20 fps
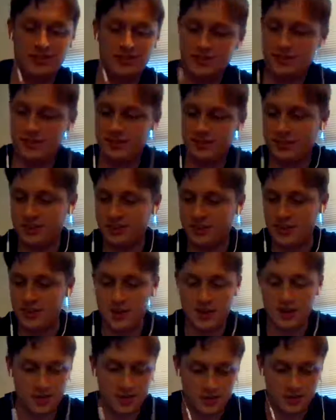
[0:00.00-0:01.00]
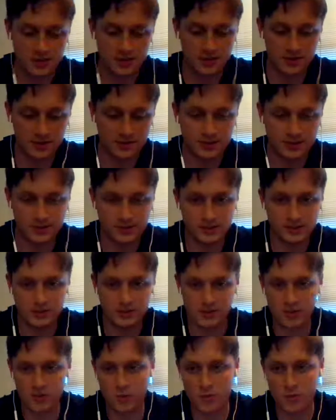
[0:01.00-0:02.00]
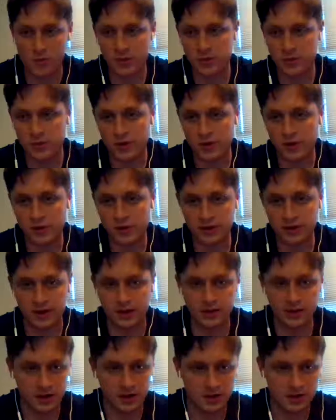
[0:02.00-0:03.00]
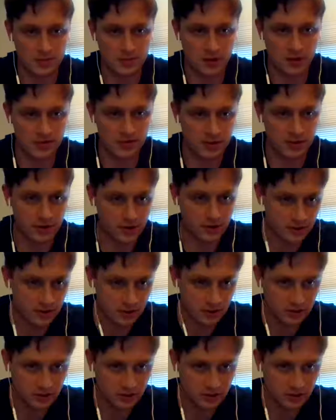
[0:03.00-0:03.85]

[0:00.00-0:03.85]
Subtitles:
So, what do we want to start talking about first?